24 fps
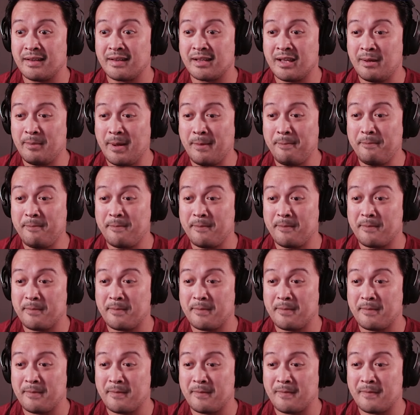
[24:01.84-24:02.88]
Come on.
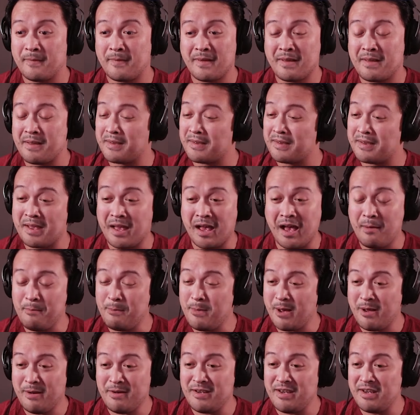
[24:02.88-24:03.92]
Come
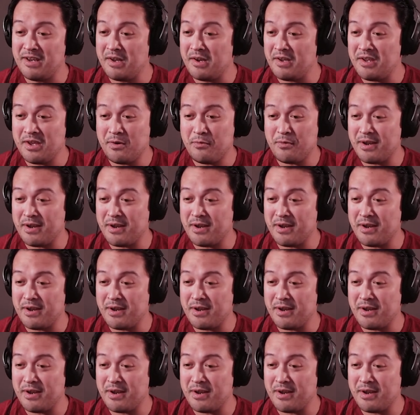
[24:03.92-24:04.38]
on, you know you